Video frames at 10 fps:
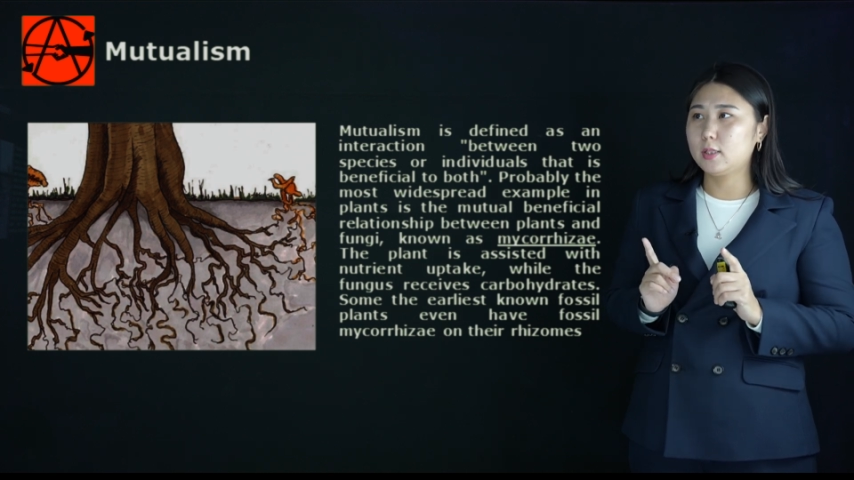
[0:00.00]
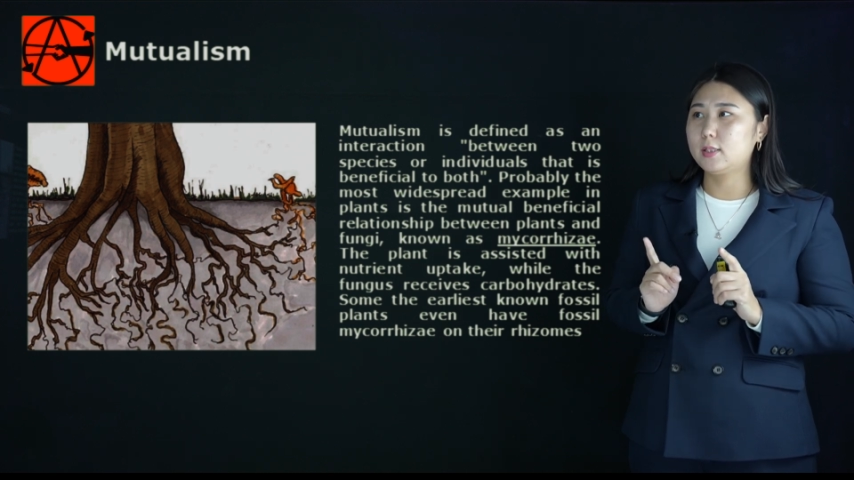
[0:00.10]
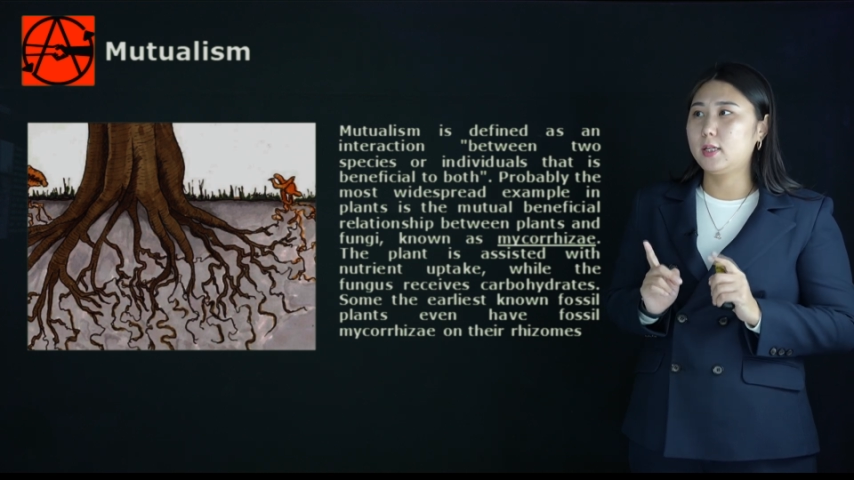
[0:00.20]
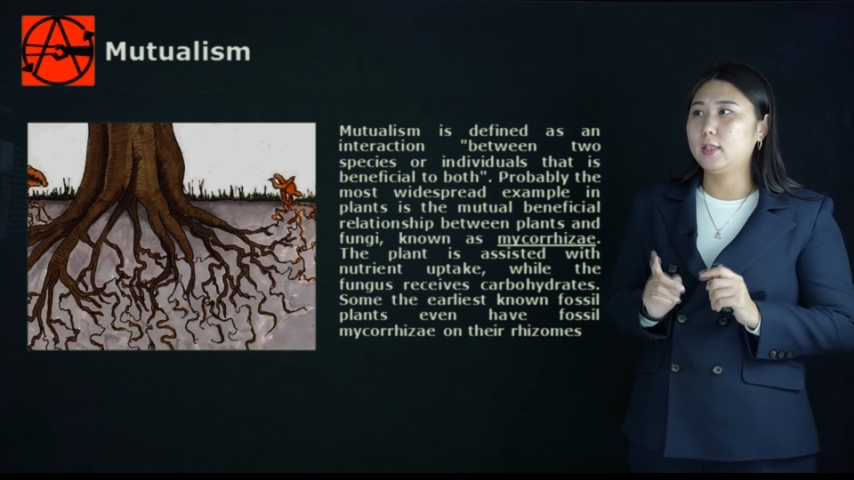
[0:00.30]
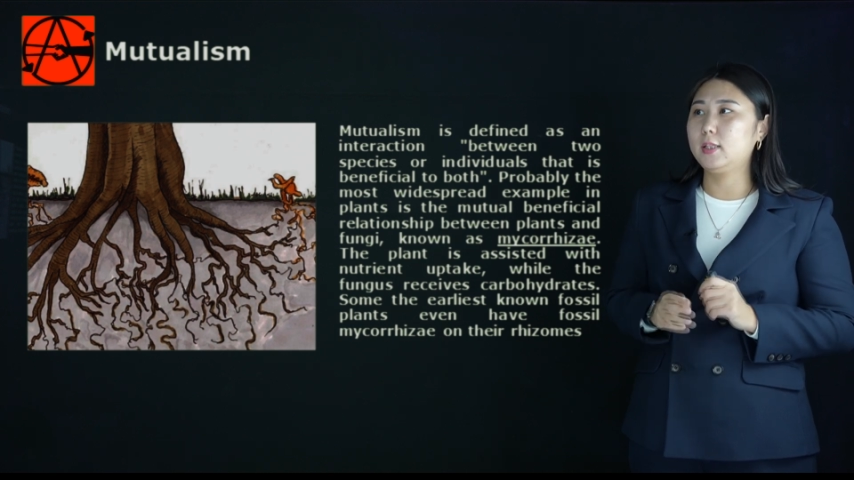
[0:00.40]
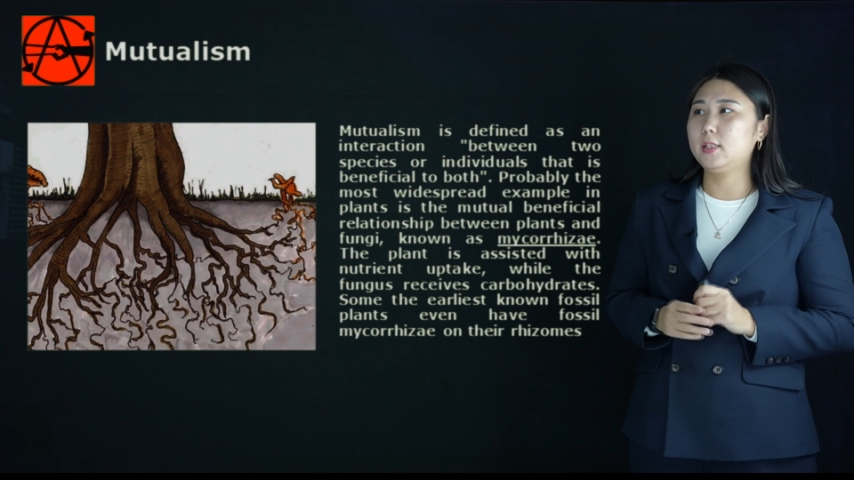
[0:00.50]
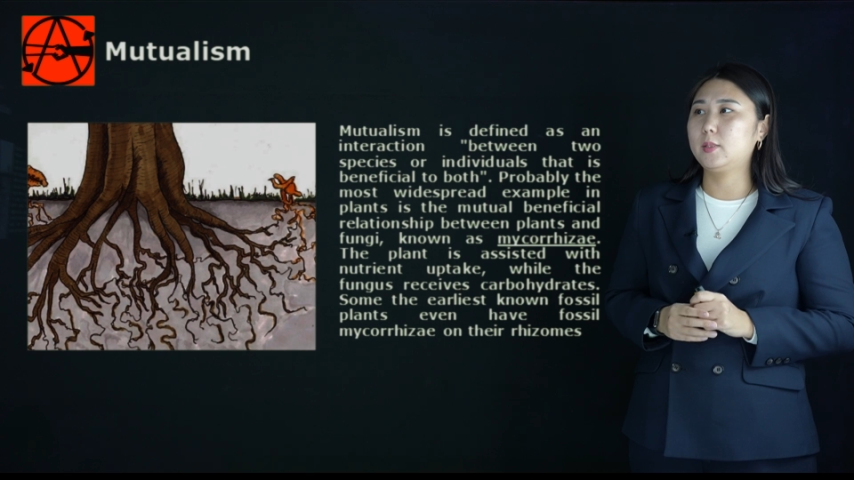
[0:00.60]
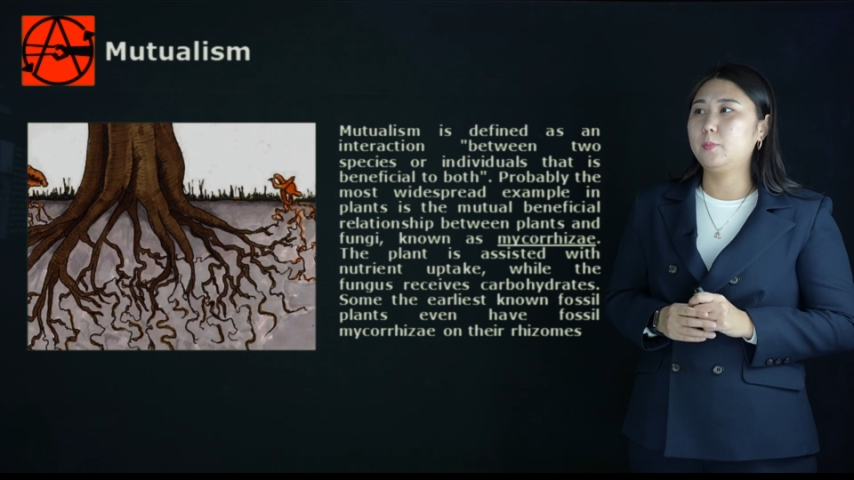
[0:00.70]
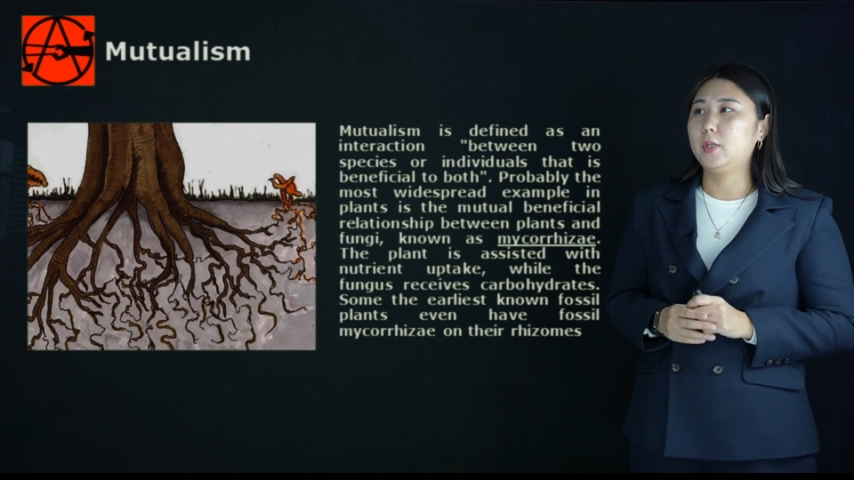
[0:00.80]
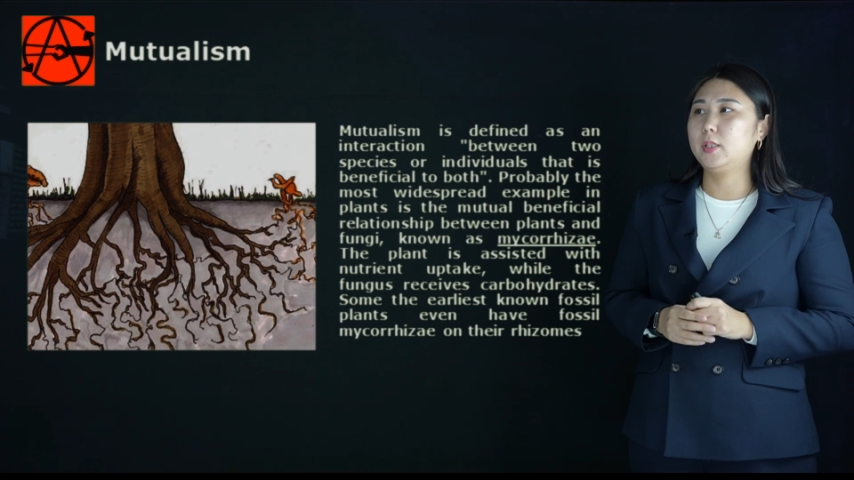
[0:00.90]
that is
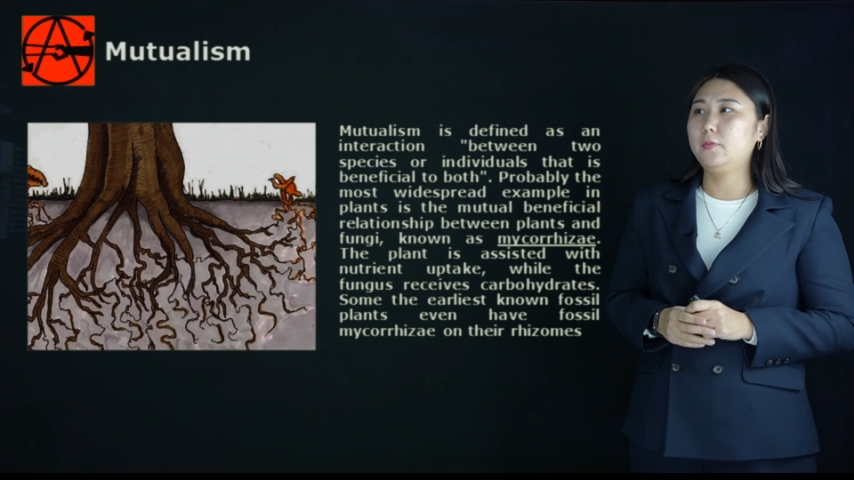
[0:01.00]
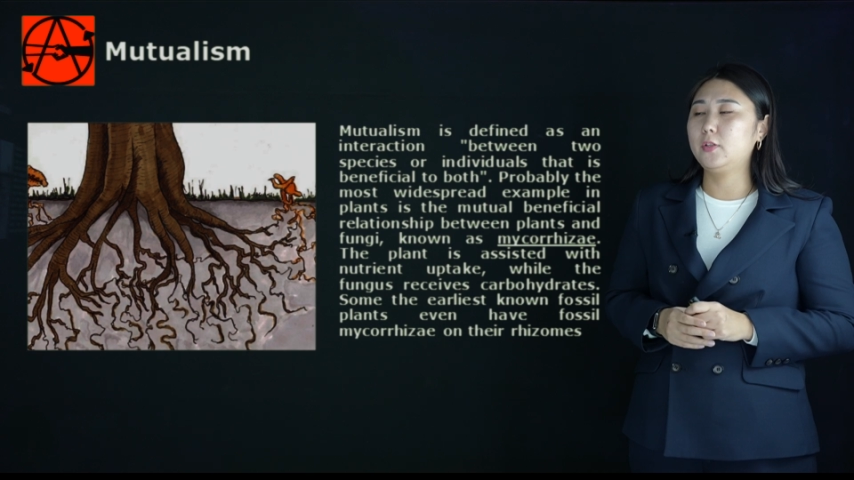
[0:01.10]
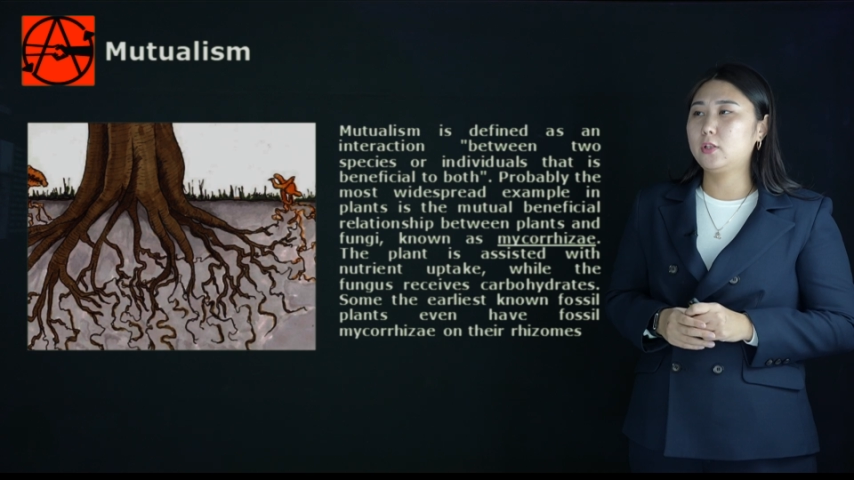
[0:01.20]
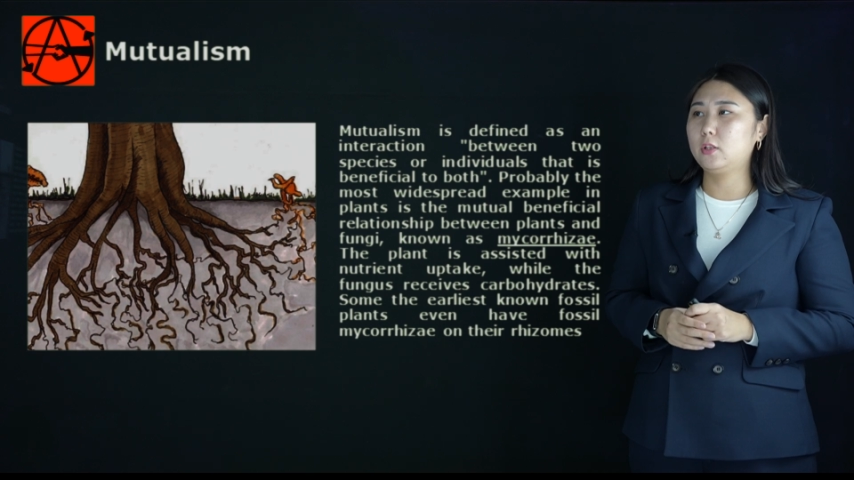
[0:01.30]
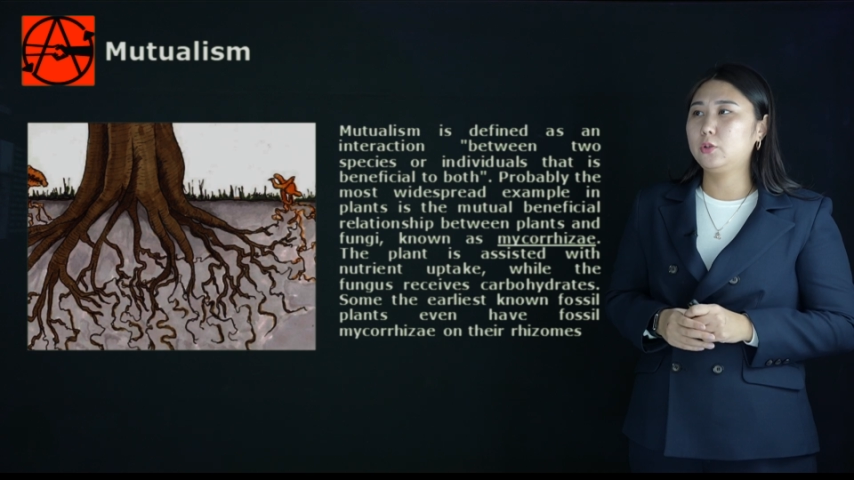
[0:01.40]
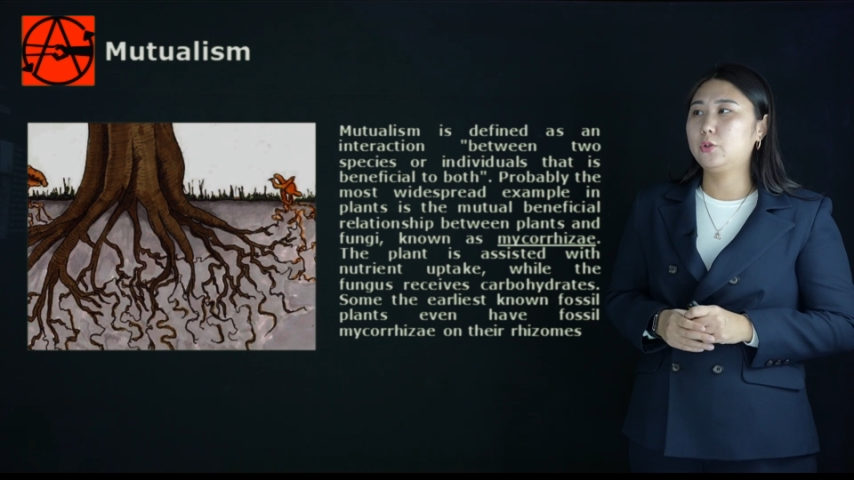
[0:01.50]
beneficial